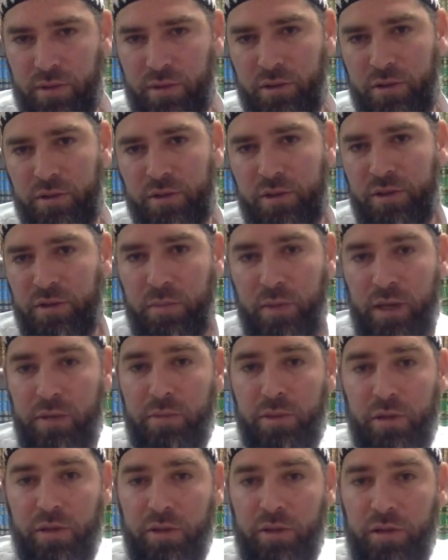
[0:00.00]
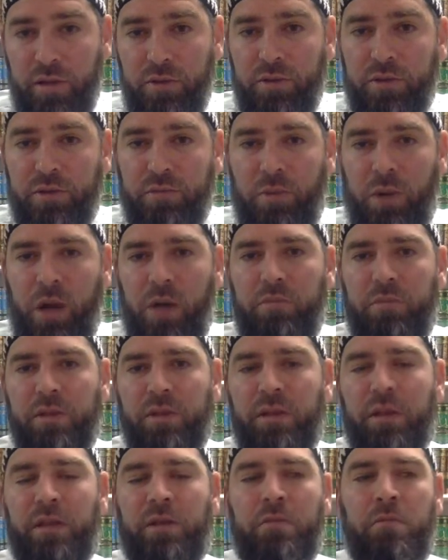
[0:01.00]
just the baby that they knew as
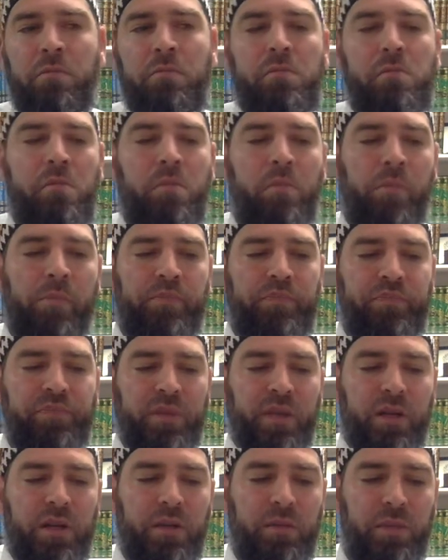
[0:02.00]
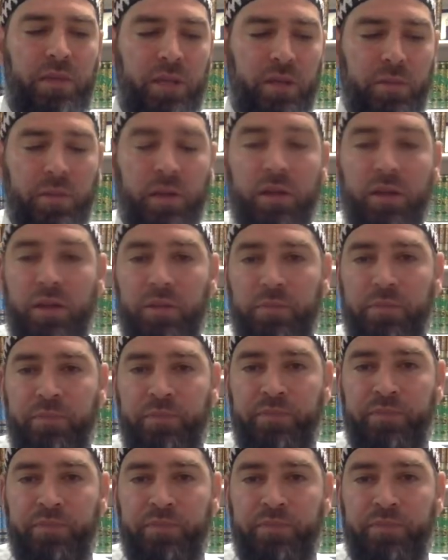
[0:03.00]
Muhammad then, being among them.